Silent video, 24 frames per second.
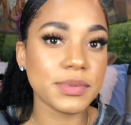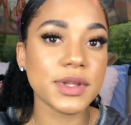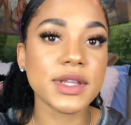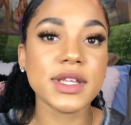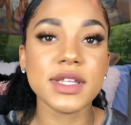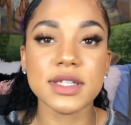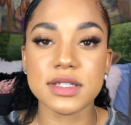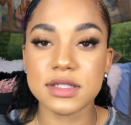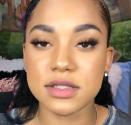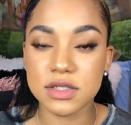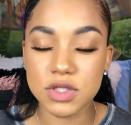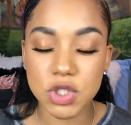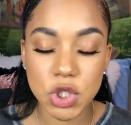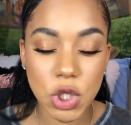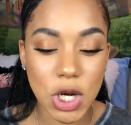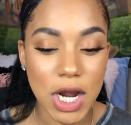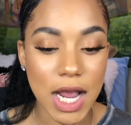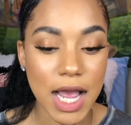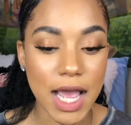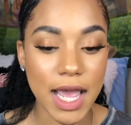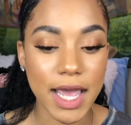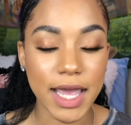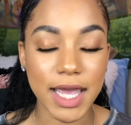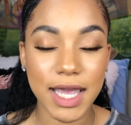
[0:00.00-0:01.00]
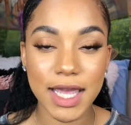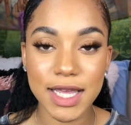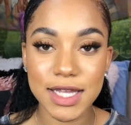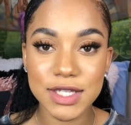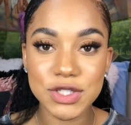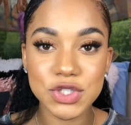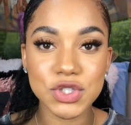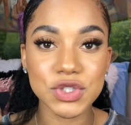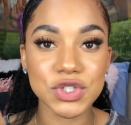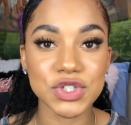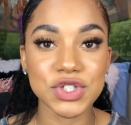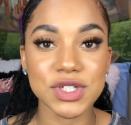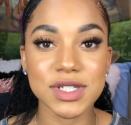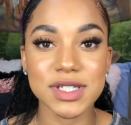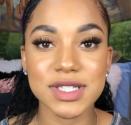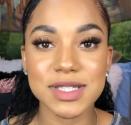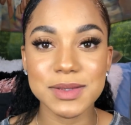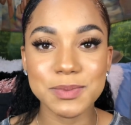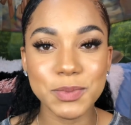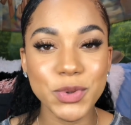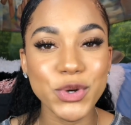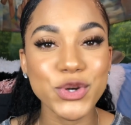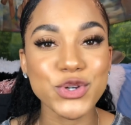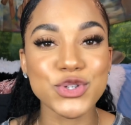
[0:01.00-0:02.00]
please try to
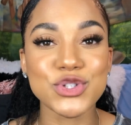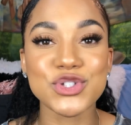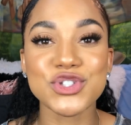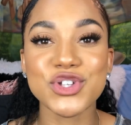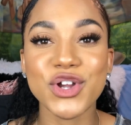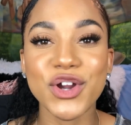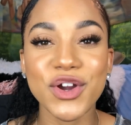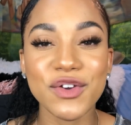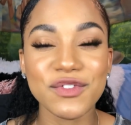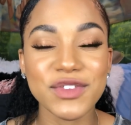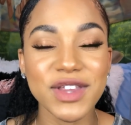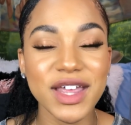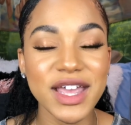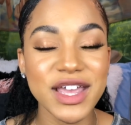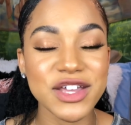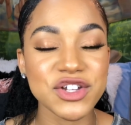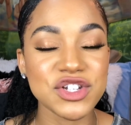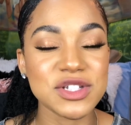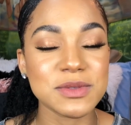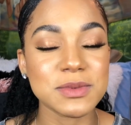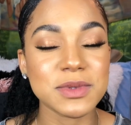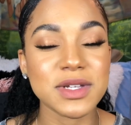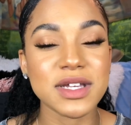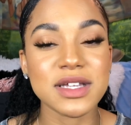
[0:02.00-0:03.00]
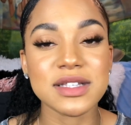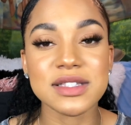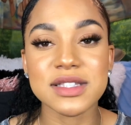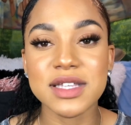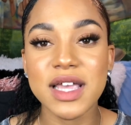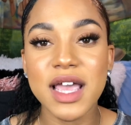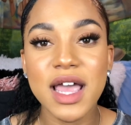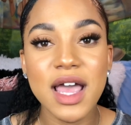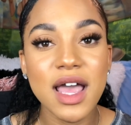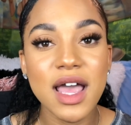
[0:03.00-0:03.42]
just preserve the edges, because